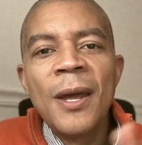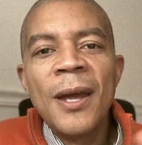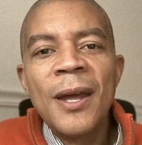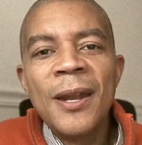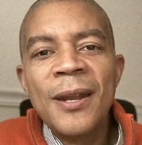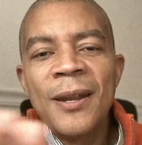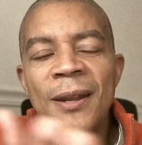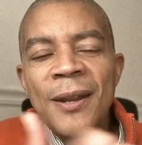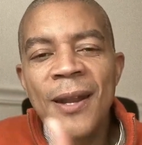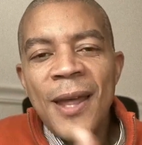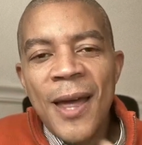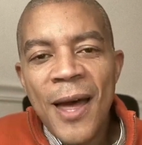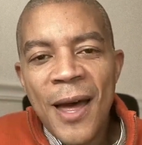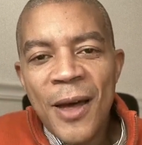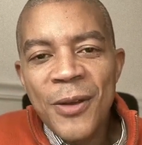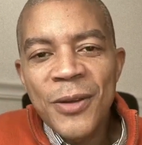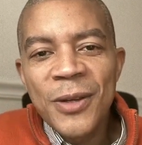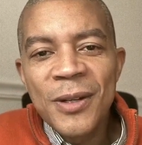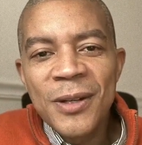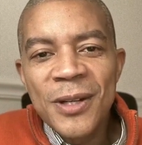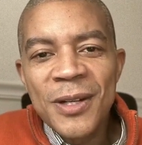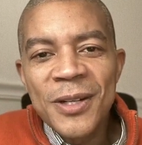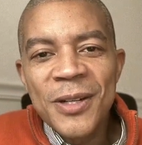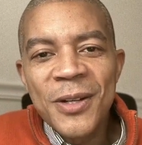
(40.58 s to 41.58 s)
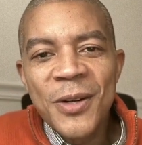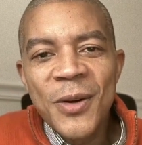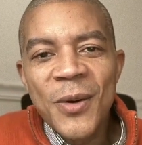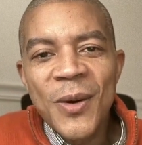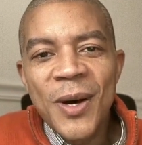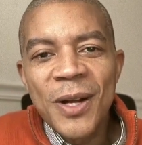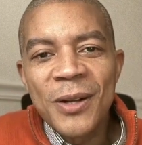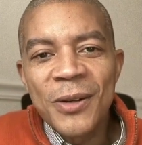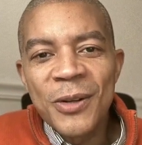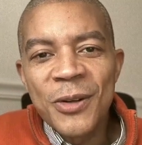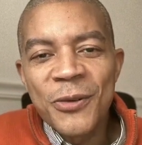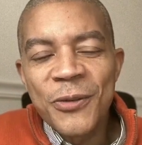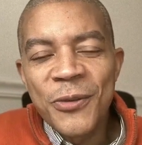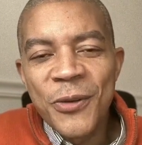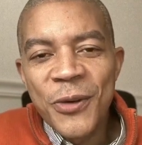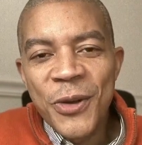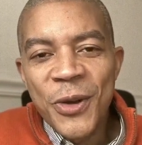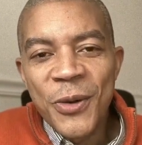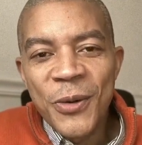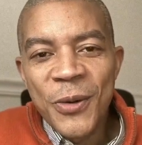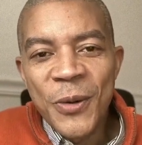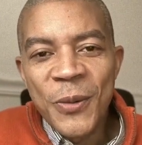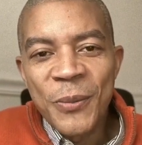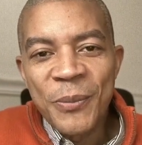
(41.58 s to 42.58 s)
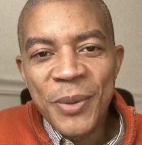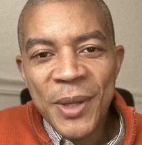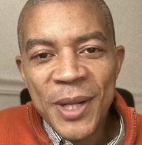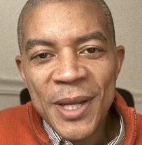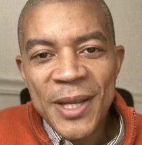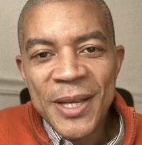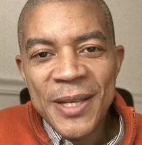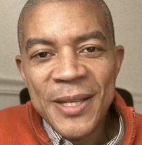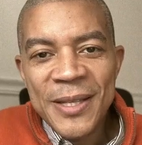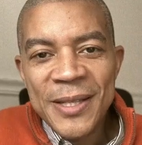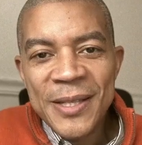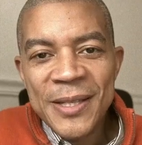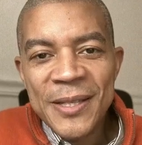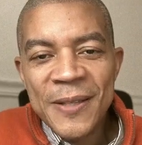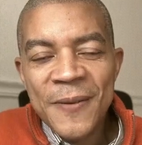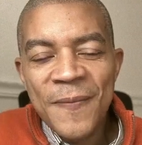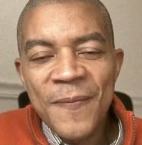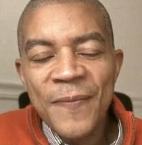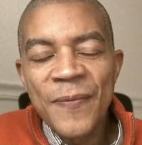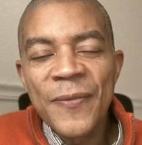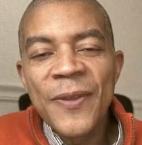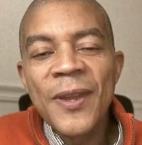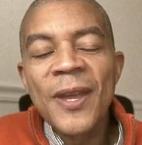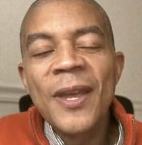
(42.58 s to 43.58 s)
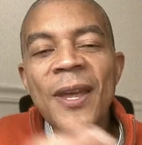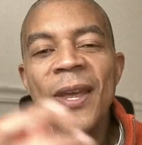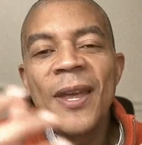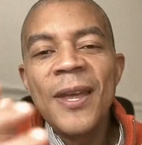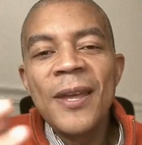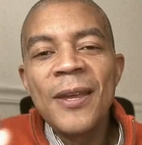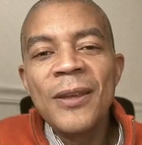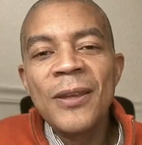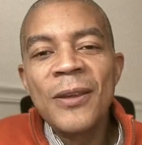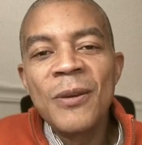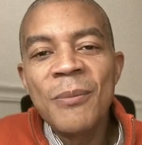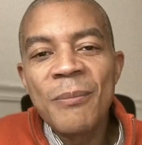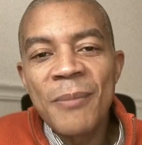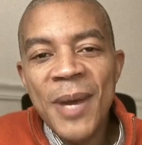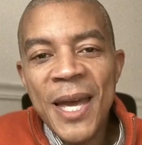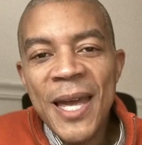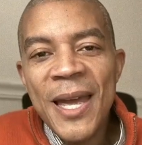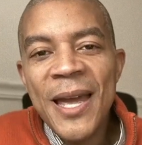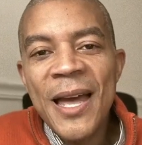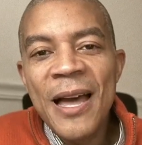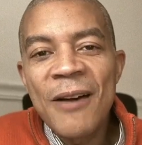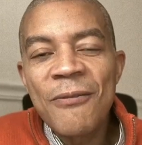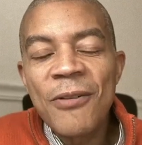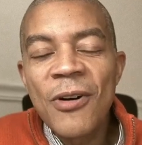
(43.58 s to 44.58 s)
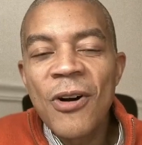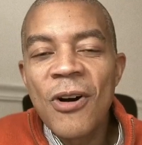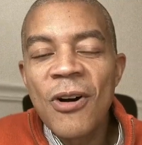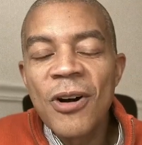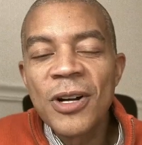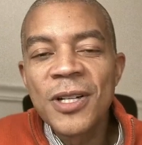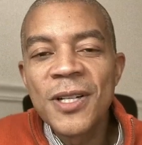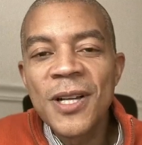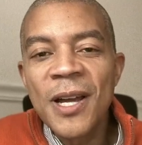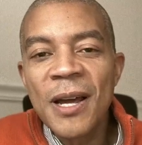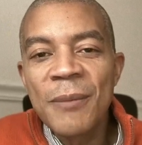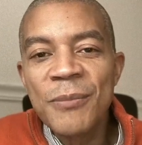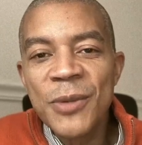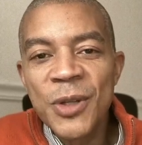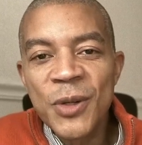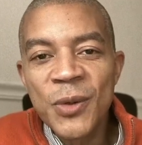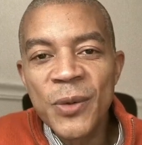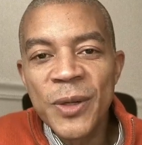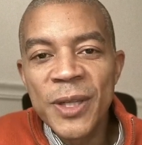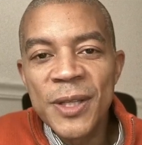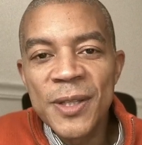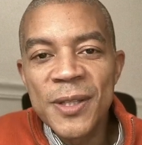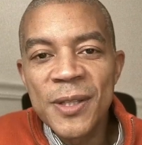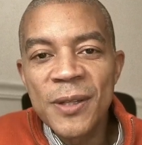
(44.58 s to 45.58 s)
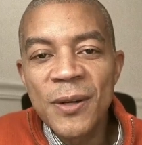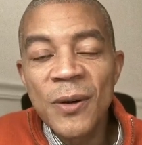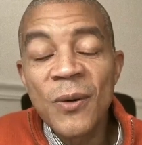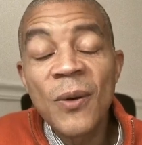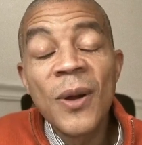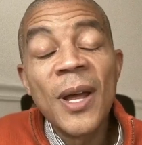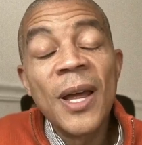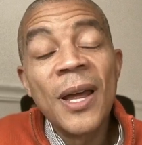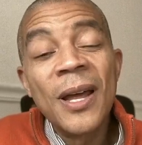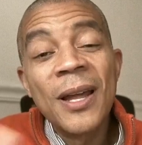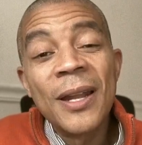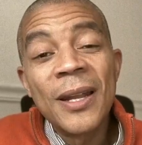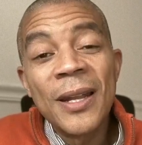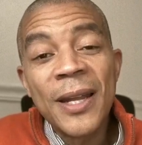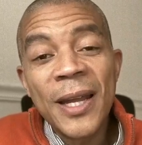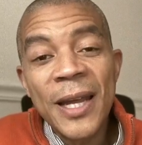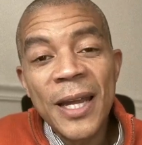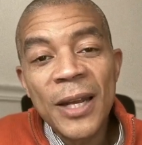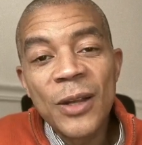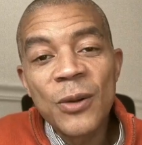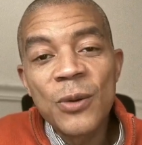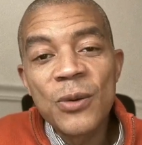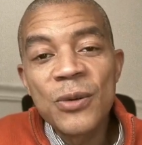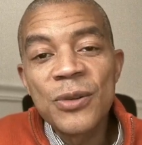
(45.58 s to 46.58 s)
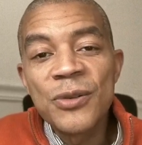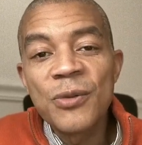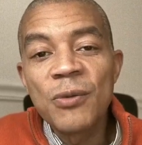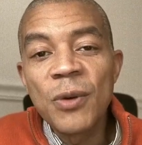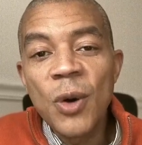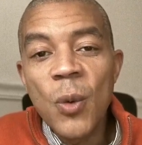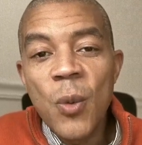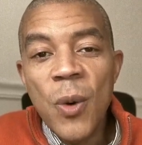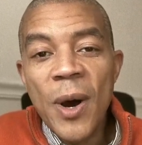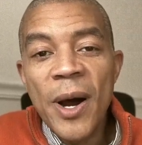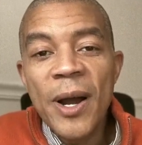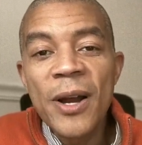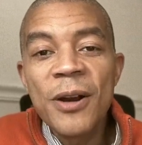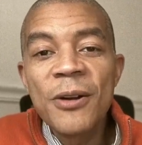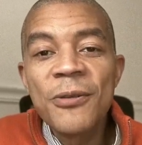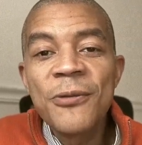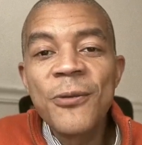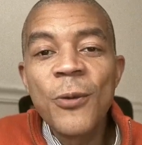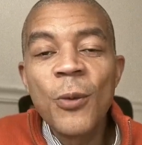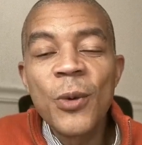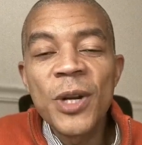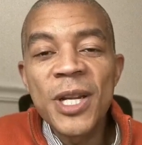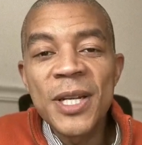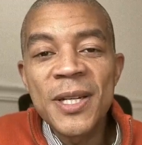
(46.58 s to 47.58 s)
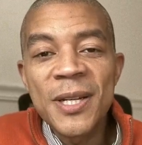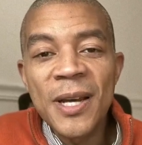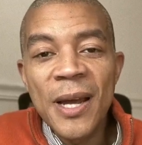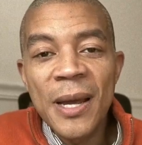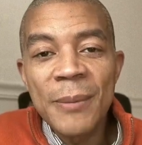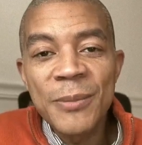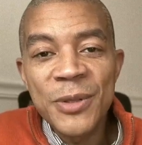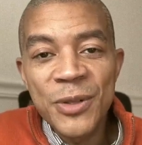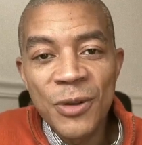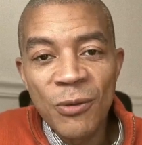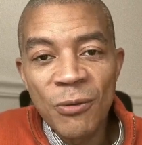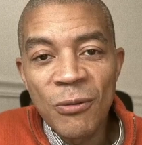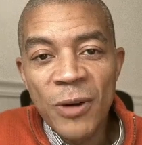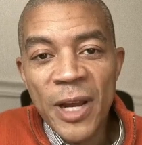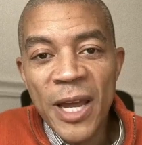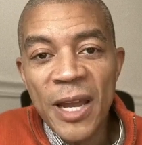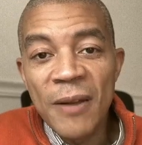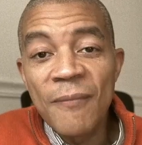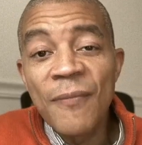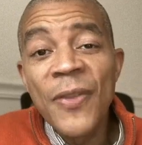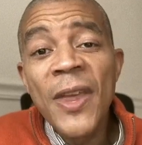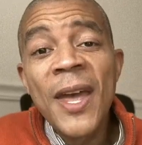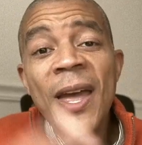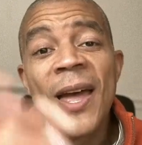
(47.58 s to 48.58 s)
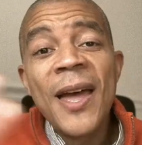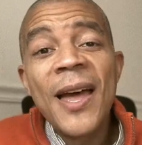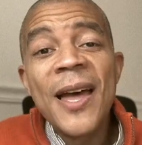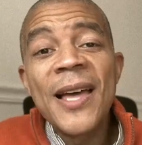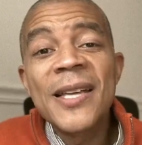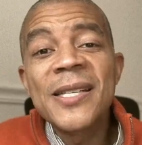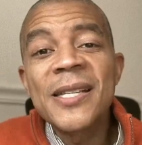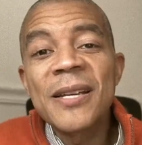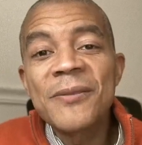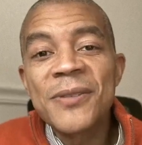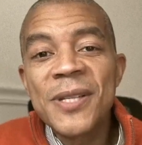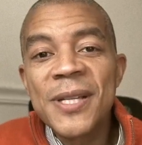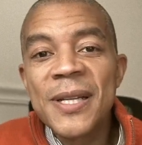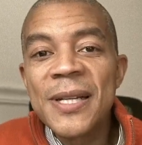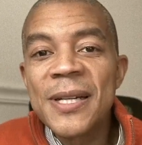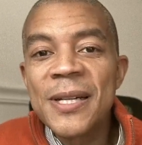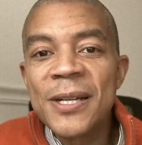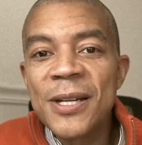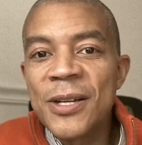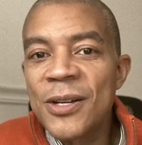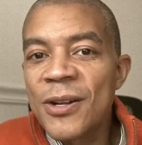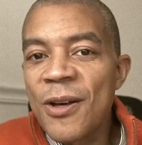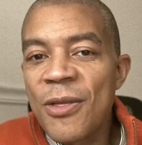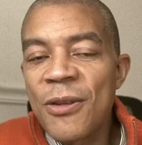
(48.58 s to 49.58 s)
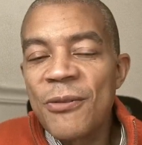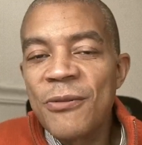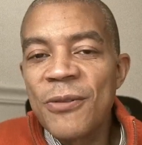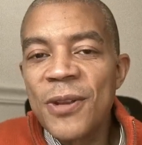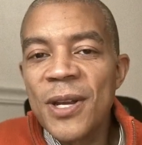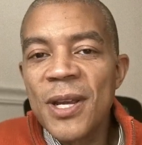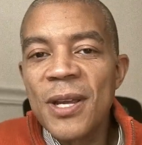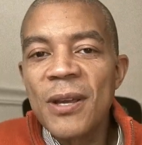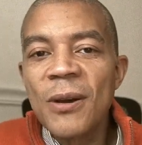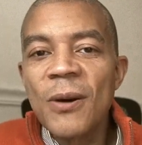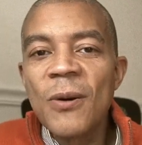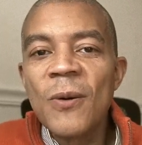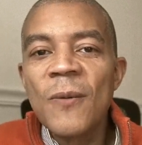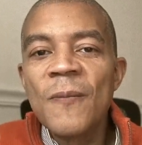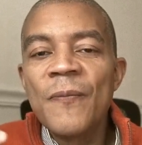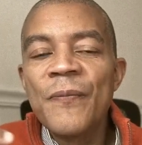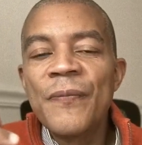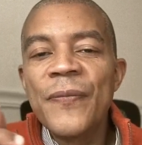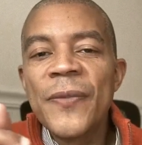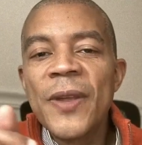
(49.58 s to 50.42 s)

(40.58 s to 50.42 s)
now you need to go out and look for your own place. You may have a hard time doing so. Landlords require 40 times the rent. As I've said in another video,